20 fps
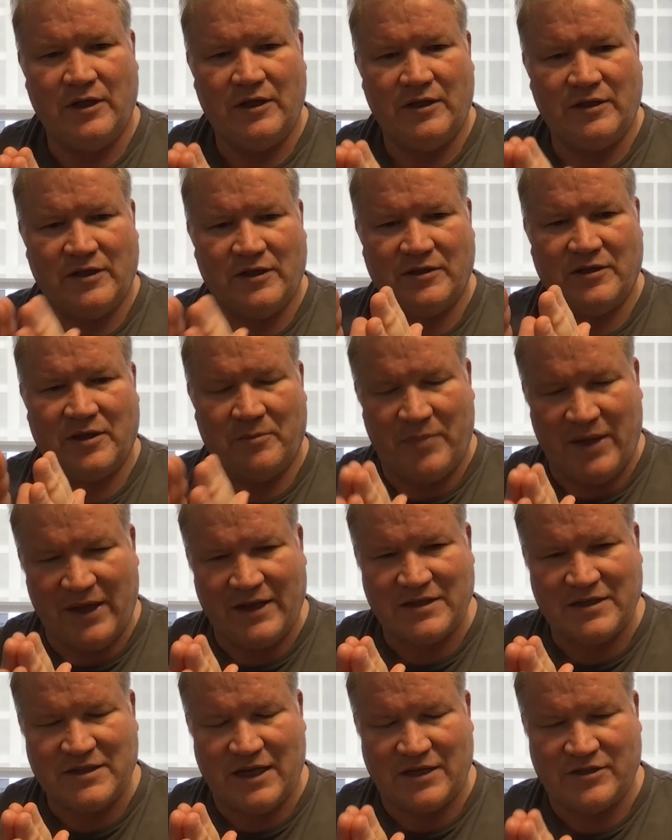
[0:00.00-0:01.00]
the
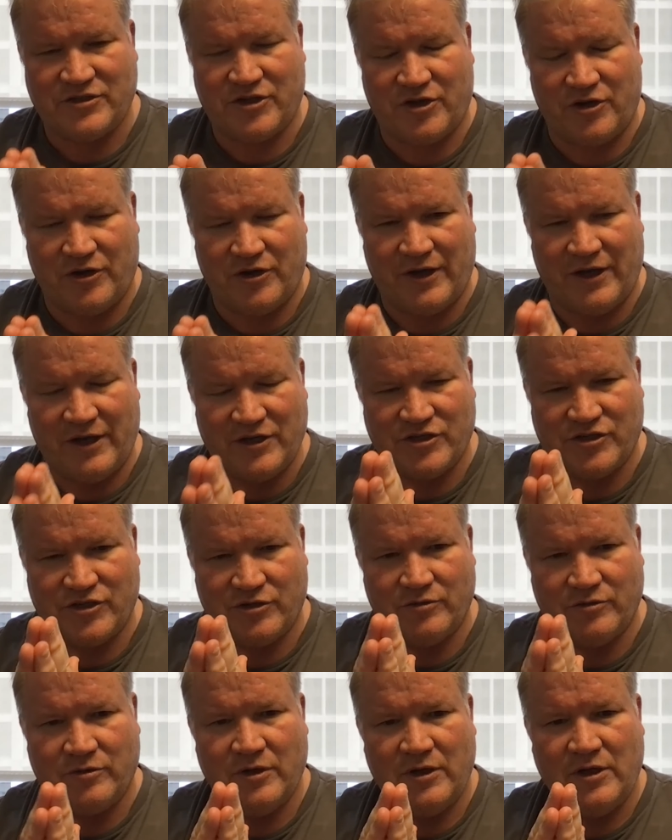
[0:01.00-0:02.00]
biggest national security
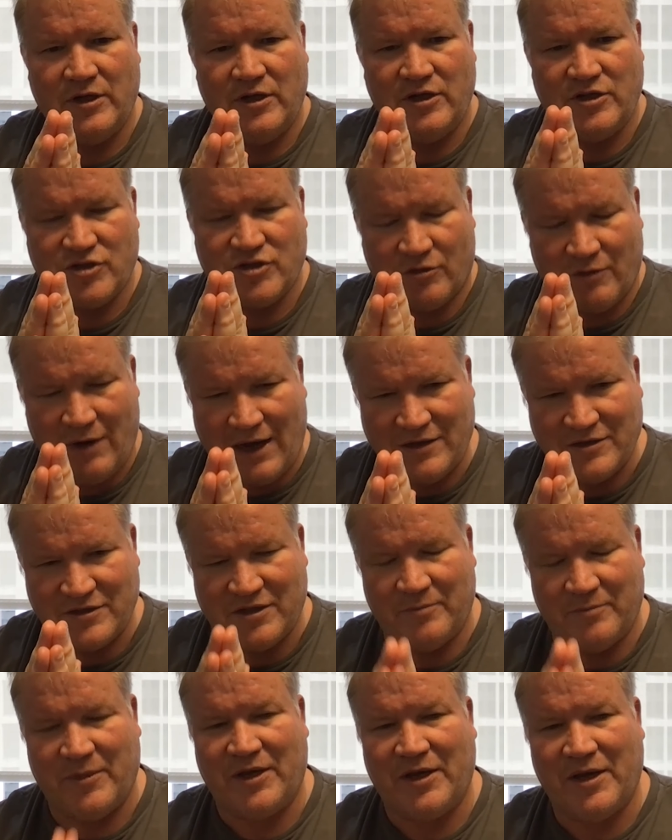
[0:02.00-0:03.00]
issue, surrounds the
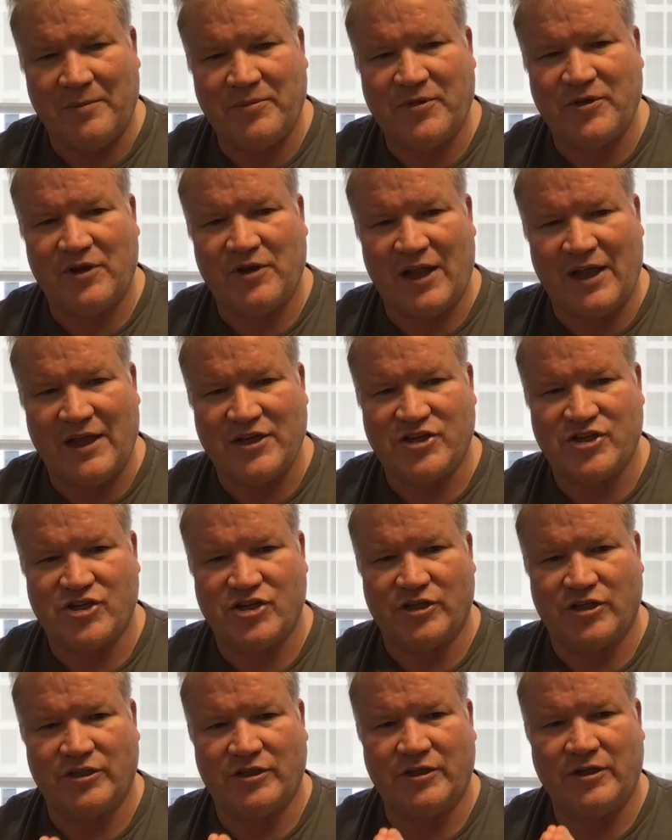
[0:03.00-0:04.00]

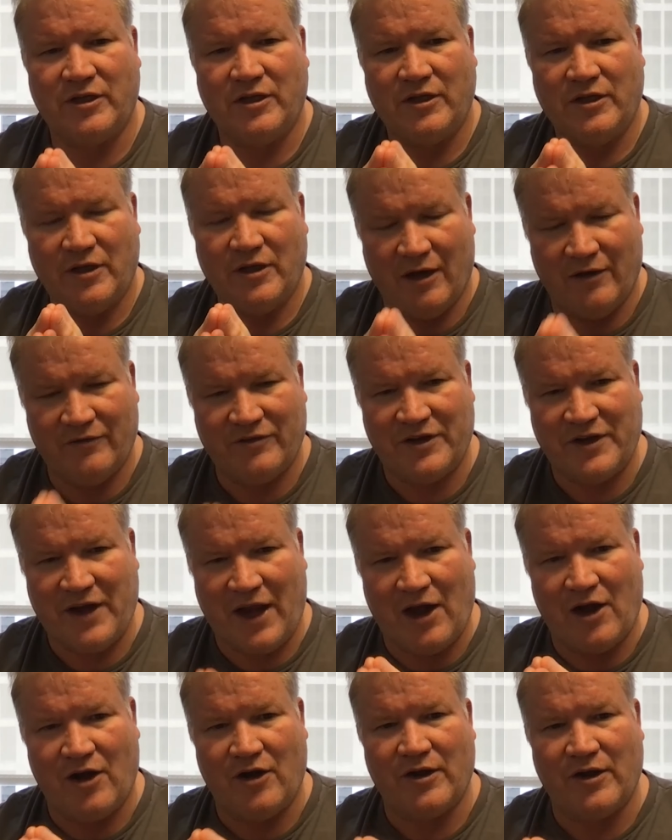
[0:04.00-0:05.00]
manipulation of the
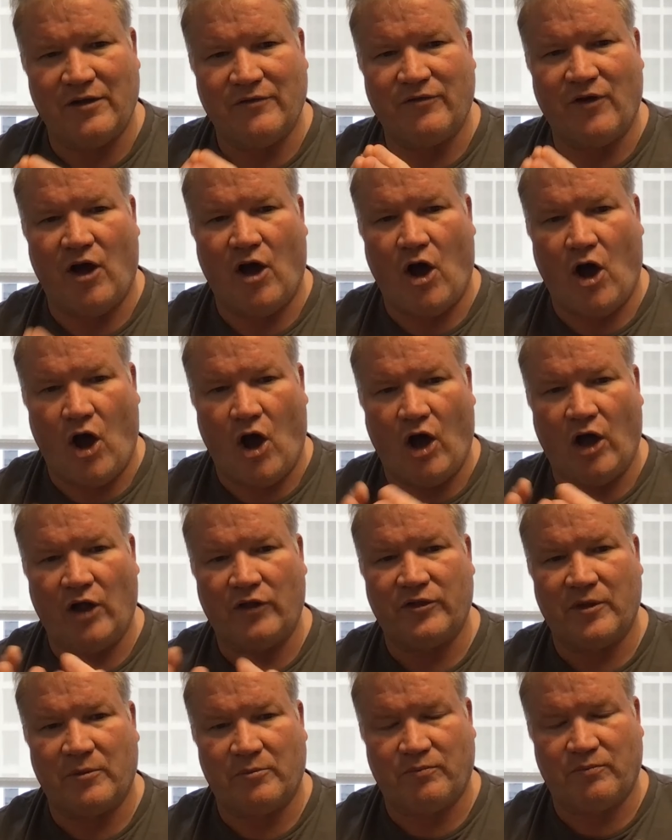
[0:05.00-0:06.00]
narrative on
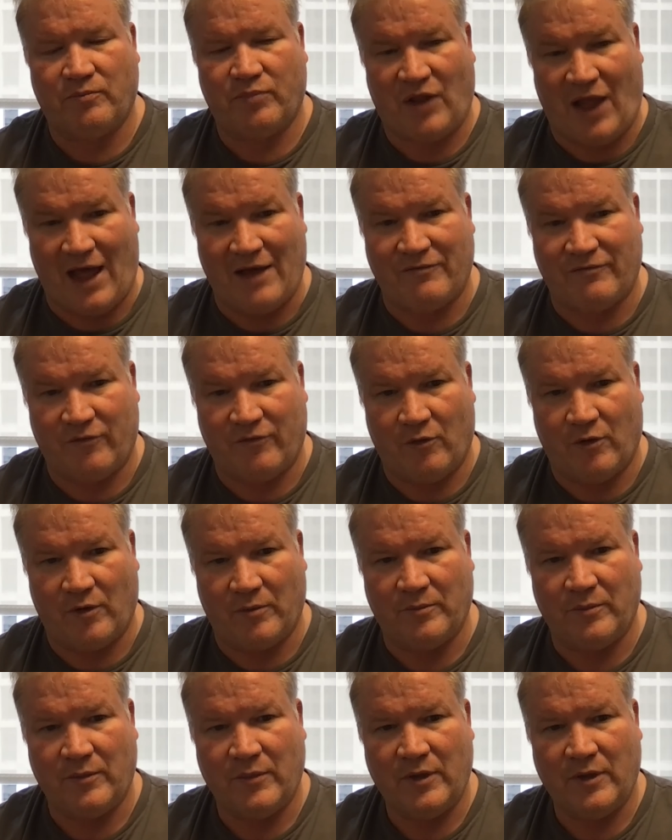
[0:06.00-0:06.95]
the platform